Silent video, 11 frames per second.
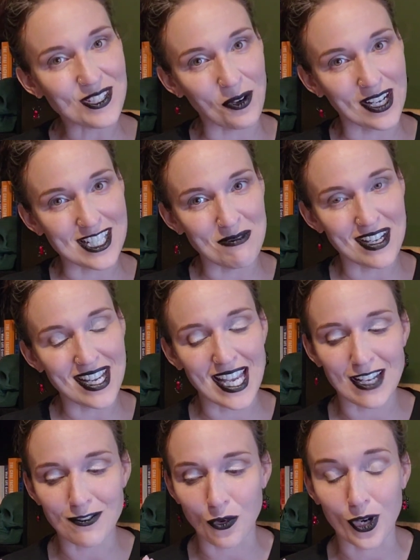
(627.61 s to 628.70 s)
going to be
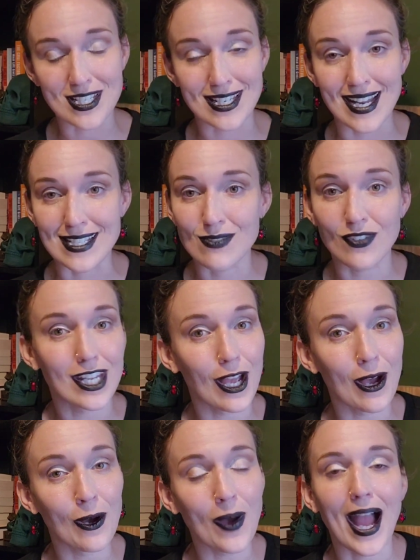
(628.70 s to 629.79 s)
it for today's video.